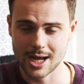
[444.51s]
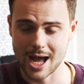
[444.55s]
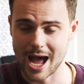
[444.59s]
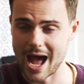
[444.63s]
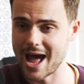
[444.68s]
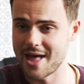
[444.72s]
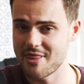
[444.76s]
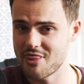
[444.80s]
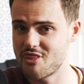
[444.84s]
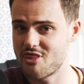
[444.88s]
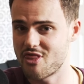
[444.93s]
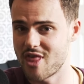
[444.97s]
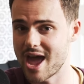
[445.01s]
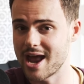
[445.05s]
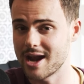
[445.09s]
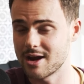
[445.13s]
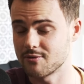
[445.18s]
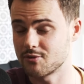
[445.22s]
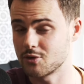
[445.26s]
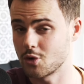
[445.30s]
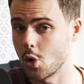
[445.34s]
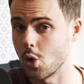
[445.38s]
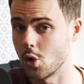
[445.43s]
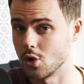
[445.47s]
and then,
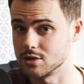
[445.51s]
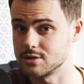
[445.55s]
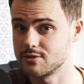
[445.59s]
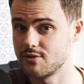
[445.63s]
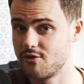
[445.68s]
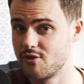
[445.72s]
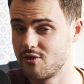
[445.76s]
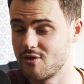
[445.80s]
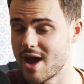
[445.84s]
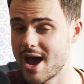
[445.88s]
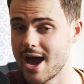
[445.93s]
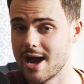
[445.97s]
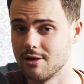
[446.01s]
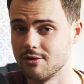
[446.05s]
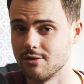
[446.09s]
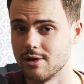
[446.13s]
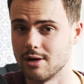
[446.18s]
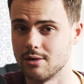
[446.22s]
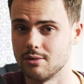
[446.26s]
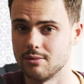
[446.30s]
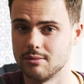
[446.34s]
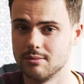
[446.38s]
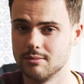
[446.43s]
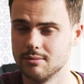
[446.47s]
of course,
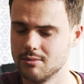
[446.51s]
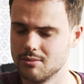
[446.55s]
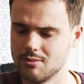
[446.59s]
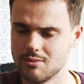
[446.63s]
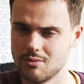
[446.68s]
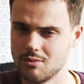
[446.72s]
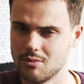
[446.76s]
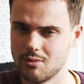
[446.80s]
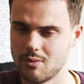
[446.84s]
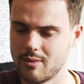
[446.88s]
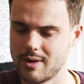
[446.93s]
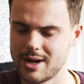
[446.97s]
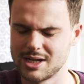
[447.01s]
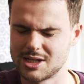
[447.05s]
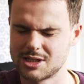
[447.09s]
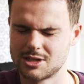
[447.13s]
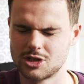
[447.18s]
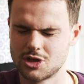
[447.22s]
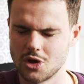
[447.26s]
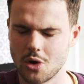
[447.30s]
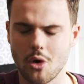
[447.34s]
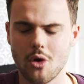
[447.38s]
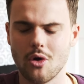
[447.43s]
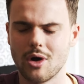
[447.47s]
Pharaoh, which
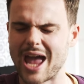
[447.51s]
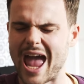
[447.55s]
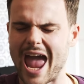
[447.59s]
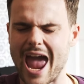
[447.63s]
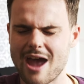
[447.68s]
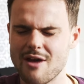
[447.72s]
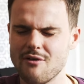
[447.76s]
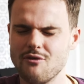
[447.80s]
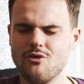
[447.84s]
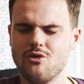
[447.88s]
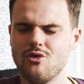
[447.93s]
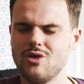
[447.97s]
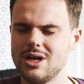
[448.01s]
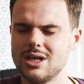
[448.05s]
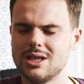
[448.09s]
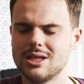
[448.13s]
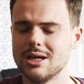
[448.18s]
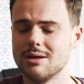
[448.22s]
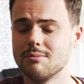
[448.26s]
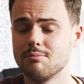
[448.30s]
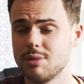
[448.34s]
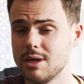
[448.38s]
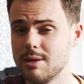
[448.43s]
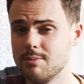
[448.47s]
took
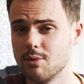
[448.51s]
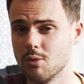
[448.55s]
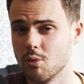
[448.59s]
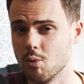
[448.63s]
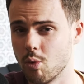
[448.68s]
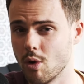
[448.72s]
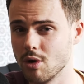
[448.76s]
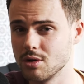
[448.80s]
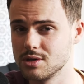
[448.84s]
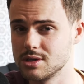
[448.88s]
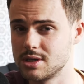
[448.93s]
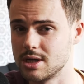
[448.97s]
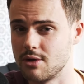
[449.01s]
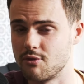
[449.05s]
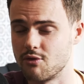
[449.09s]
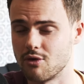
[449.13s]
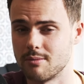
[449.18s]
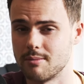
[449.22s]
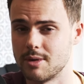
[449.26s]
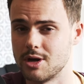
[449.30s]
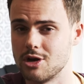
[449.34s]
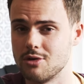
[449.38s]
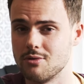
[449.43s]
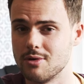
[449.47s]
everything people wanted from
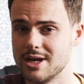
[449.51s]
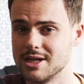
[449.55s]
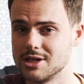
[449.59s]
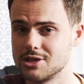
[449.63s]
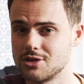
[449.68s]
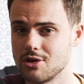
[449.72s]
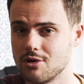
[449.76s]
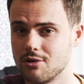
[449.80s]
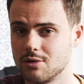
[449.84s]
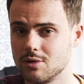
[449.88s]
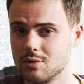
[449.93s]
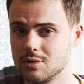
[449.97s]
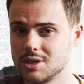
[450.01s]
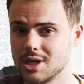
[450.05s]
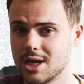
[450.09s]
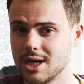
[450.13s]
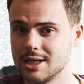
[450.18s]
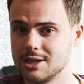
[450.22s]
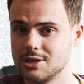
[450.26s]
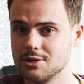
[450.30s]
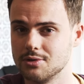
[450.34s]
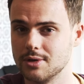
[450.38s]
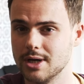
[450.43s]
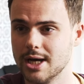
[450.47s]
a new historical
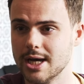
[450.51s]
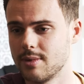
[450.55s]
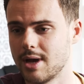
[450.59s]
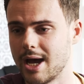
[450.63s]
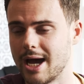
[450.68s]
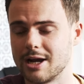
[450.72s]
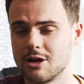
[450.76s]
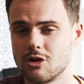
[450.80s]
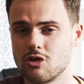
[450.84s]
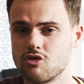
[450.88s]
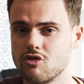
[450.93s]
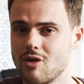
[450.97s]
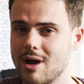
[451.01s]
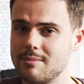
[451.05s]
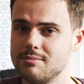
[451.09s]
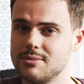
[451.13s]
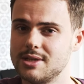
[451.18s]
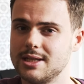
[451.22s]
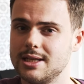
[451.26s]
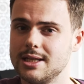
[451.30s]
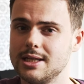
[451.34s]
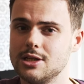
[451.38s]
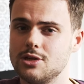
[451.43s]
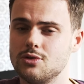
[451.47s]
title and crammed
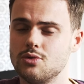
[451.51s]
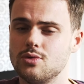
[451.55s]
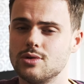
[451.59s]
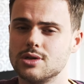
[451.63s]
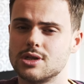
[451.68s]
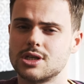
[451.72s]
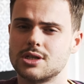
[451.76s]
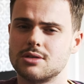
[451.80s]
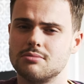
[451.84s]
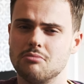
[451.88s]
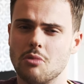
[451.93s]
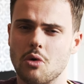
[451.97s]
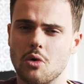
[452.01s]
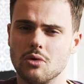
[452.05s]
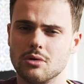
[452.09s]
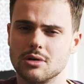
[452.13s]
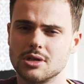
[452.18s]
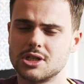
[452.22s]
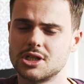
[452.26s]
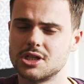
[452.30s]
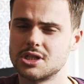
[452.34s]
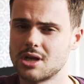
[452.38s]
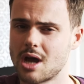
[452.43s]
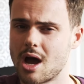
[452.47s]
it into a small
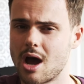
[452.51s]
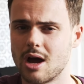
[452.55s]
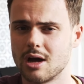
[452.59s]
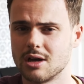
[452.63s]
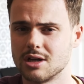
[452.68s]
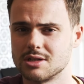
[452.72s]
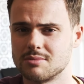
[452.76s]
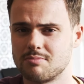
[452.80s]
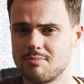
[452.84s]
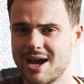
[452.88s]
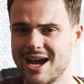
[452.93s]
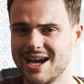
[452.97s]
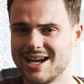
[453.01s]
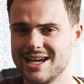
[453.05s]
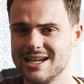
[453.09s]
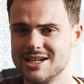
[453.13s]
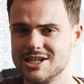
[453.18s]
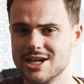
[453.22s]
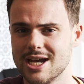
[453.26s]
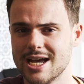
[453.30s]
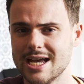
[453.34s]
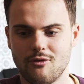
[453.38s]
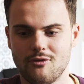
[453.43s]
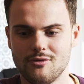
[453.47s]
sagas package,
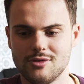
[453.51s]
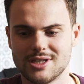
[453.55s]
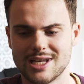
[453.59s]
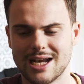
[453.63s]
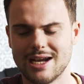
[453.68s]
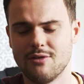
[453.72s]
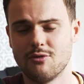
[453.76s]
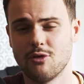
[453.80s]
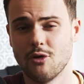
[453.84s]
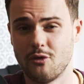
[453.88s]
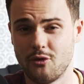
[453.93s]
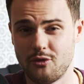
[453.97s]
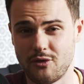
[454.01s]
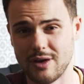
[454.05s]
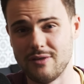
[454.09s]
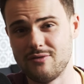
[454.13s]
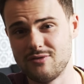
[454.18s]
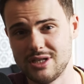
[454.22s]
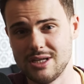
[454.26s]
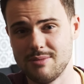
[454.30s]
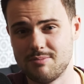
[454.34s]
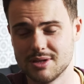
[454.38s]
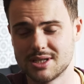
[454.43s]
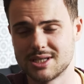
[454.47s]
selling for
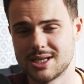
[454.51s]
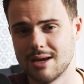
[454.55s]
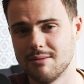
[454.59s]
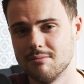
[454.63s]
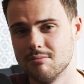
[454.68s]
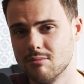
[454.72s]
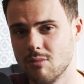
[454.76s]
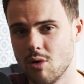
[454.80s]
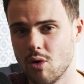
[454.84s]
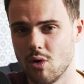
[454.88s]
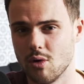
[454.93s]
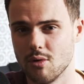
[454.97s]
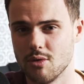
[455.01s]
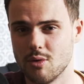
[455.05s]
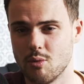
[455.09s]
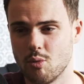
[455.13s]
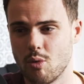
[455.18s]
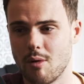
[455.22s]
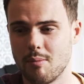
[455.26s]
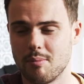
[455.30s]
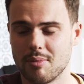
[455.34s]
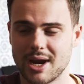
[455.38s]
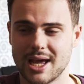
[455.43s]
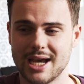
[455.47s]
50% more than
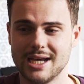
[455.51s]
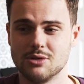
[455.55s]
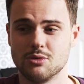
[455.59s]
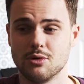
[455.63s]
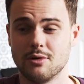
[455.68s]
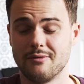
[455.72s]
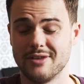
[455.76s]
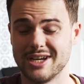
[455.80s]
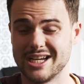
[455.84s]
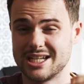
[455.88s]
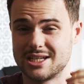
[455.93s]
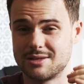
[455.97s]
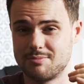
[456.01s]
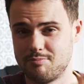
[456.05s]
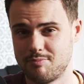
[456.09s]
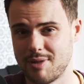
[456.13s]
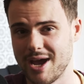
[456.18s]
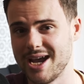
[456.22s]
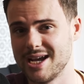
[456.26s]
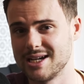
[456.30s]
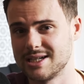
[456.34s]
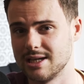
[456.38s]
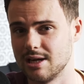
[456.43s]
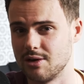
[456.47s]
what players would have
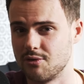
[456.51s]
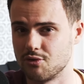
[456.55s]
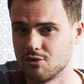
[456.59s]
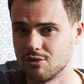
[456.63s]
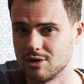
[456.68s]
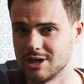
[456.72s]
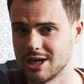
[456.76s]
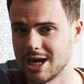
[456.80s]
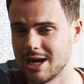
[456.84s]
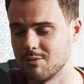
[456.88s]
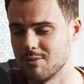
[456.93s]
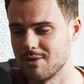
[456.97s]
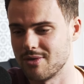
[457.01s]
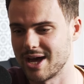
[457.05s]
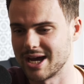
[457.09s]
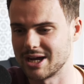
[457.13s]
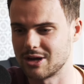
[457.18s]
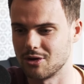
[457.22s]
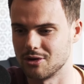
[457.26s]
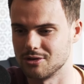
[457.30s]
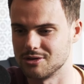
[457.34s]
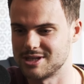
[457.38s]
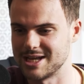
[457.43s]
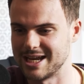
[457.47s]
expected for a game with that
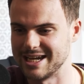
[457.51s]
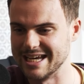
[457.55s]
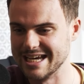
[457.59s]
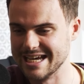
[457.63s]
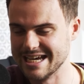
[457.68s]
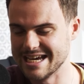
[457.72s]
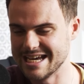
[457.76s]
content,